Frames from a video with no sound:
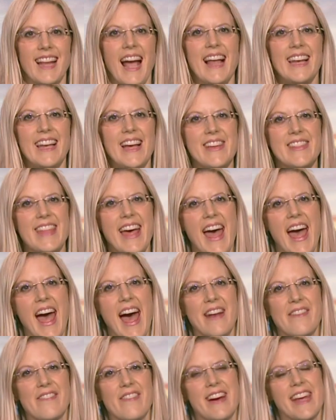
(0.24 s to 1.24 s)
Hello there,
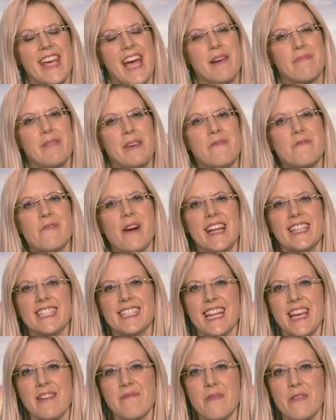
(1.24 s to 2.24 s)
and a very happy
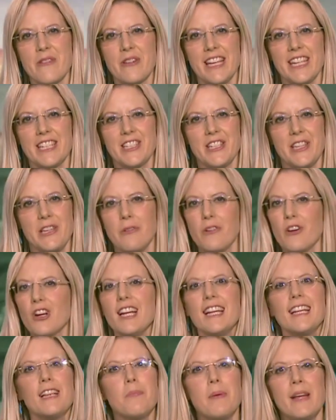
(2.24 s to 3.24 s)
Wednesday morning to you. We've got
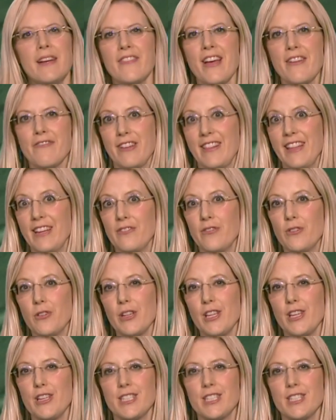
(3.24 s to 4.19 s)
a little bit of everything for you